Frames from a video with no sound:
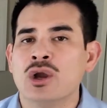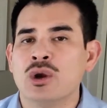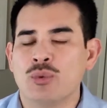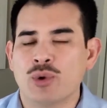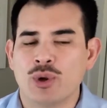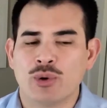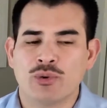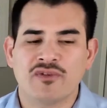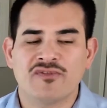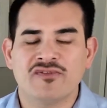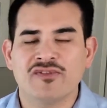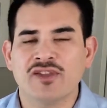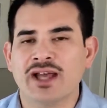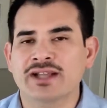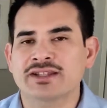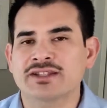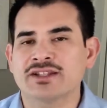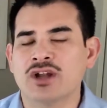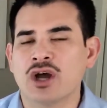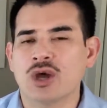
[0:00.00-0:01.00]
We
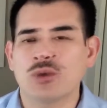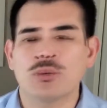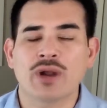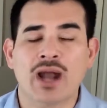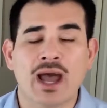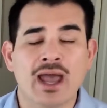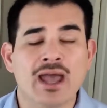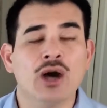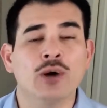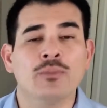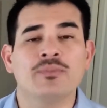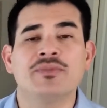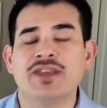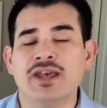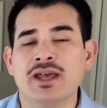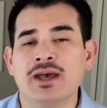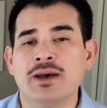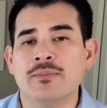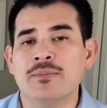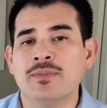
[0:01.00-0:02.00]
reflected on when I helped
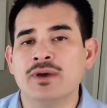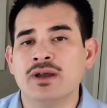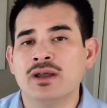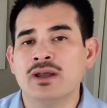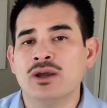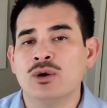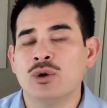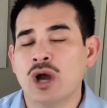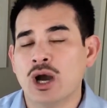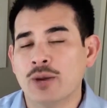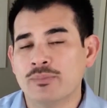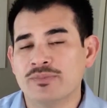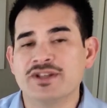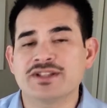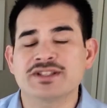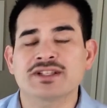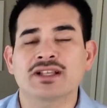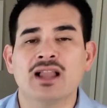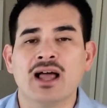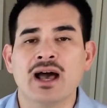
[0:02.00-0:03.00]

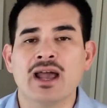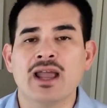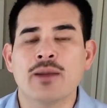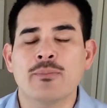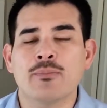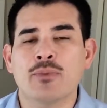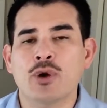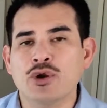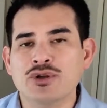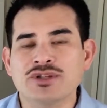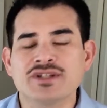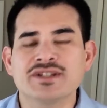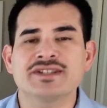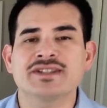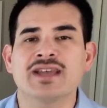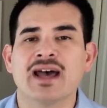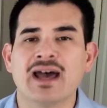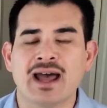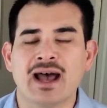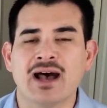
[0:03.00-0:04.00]
this client purchase
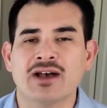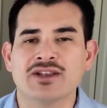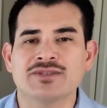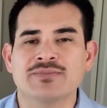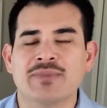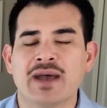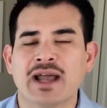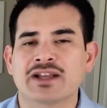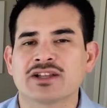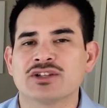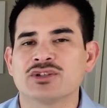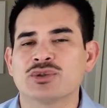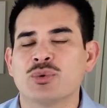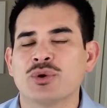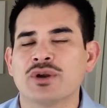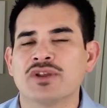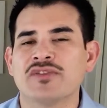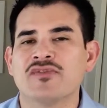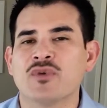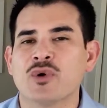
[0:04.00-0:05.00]
that house back in
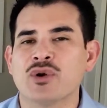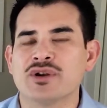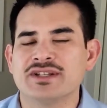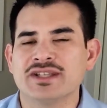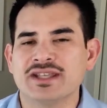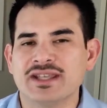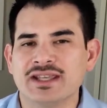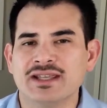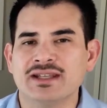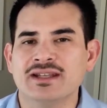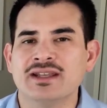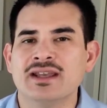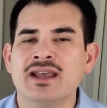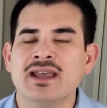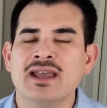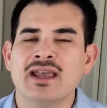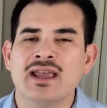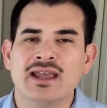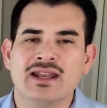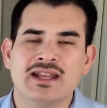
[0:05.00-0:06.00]
2014,
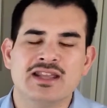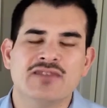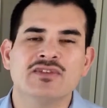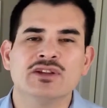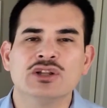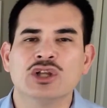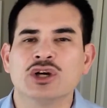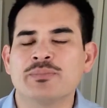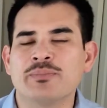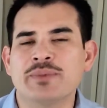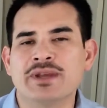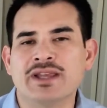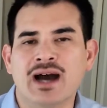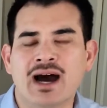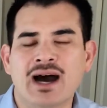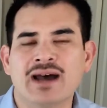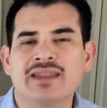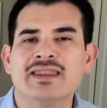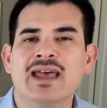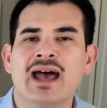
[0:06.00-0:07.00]
and even look
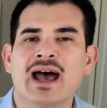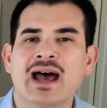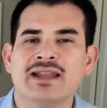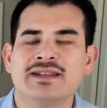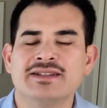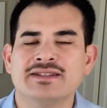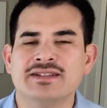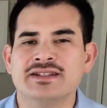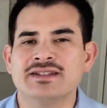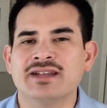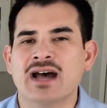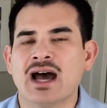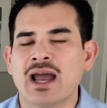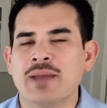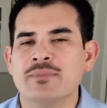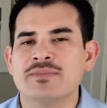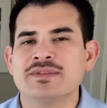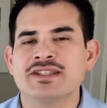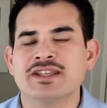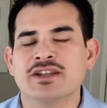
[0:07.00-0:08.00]
beyond that to
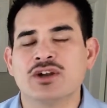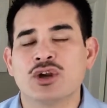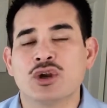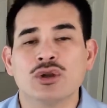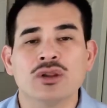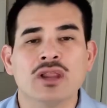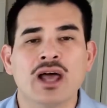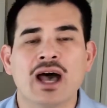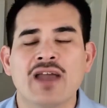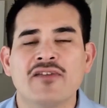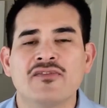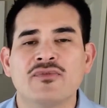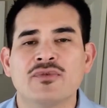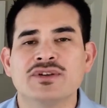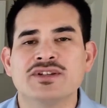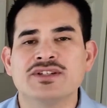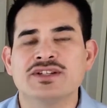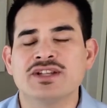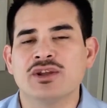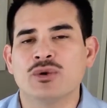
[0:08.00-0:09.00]
times in her life when
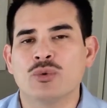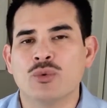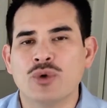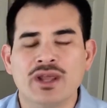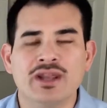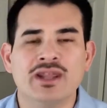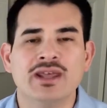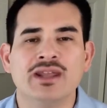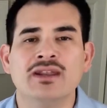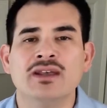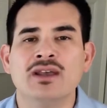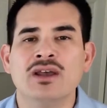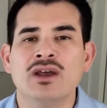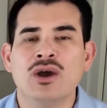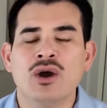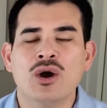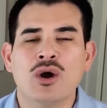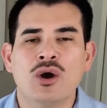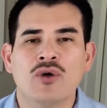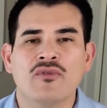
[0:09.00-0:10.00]
she had rented
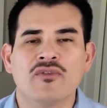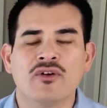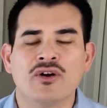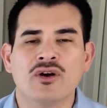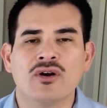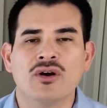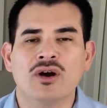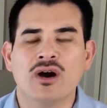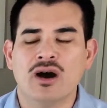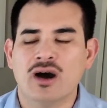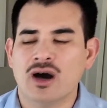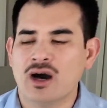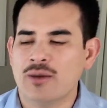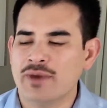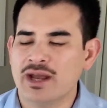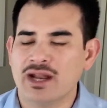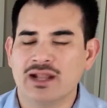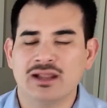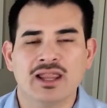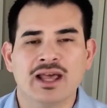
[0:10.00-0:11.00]
over
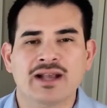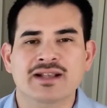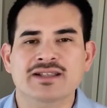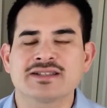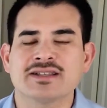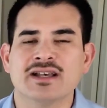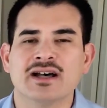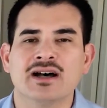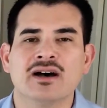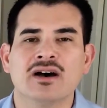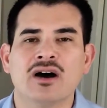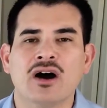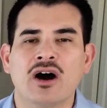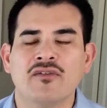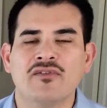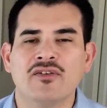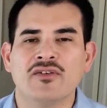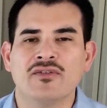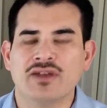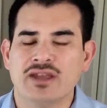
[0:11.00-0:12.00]
at Alexa
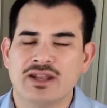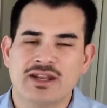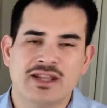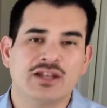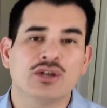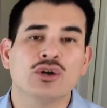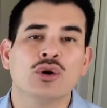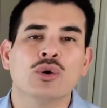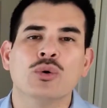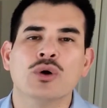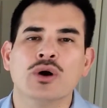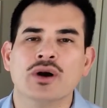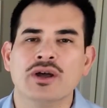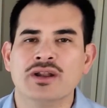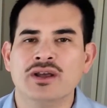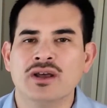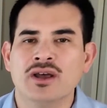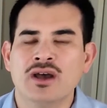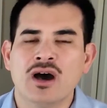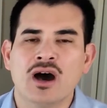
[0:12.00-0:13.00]
in Inglewood
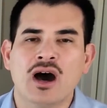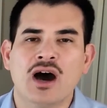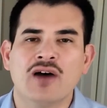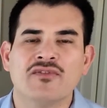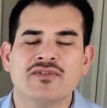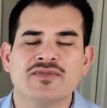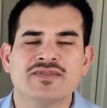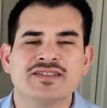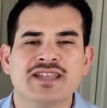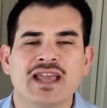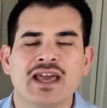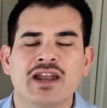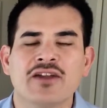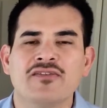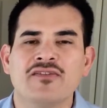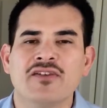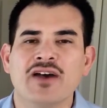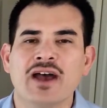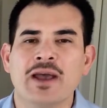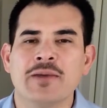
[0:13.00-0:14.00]
off of Santa
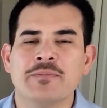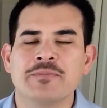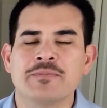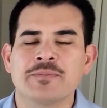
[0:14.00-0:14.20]
Fe.